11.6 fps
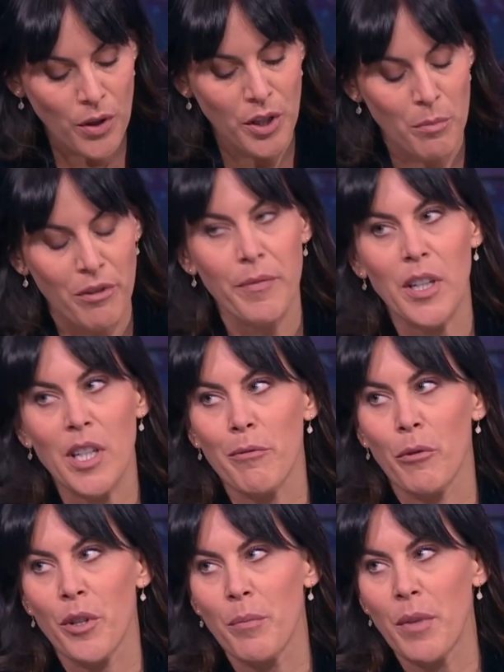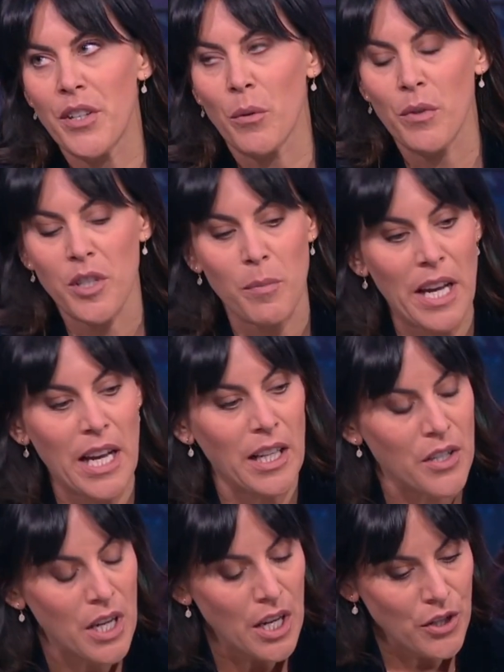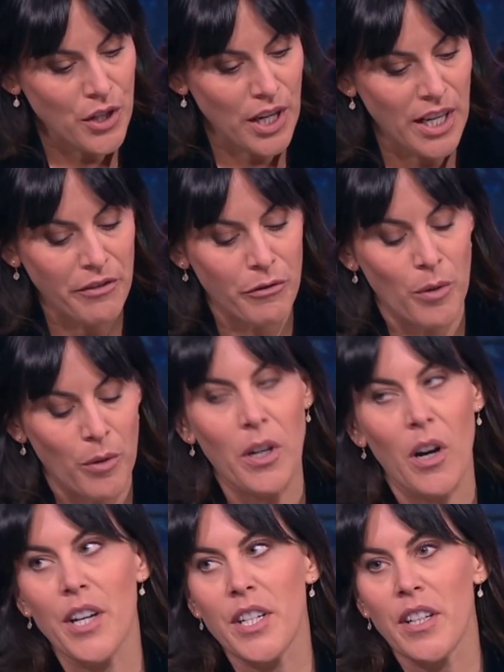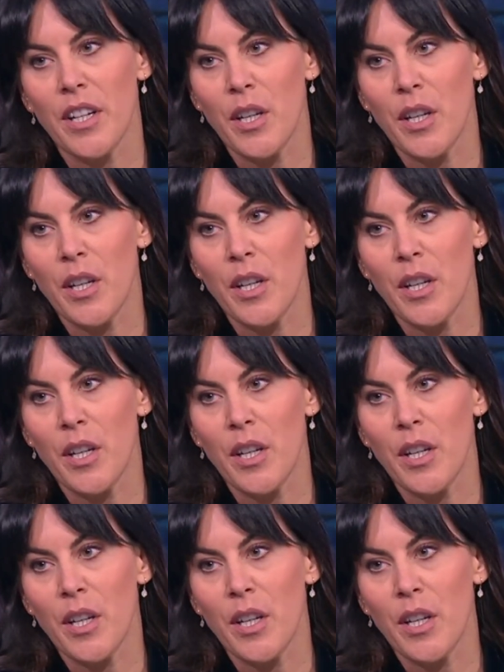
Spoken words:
number of minutes before the meeting was to be held. Shane informed the Gardaí that he